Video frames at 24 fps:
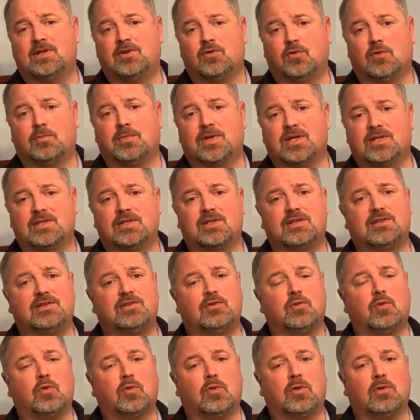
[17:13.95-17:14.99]
your business,
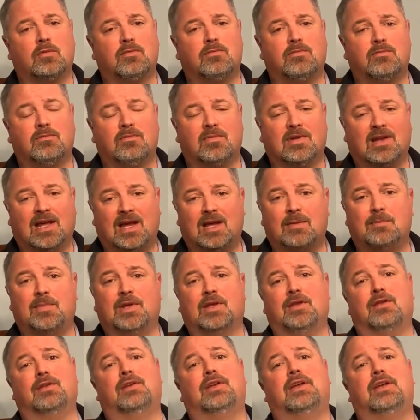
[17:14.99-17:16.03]
your
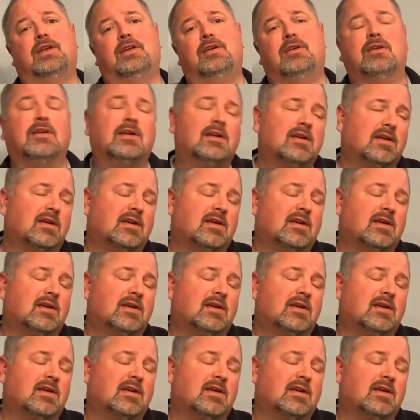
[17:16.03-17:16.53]
liability.